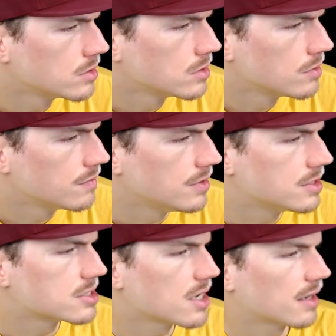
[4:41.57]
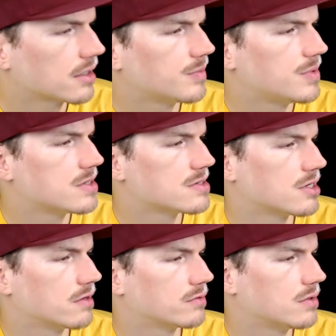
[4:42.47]
You need static IPs instead of
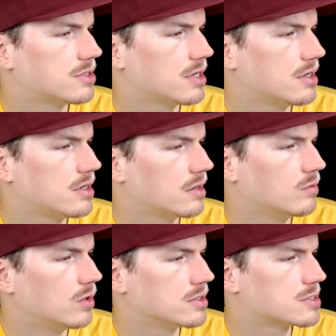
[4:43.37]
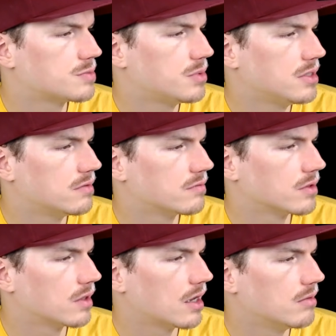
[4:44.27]
rotating and want speed and
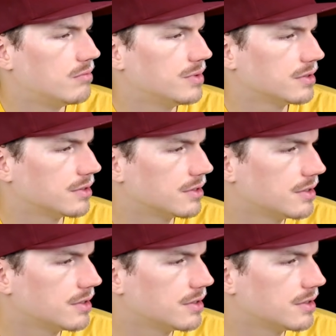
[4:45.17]
reliability.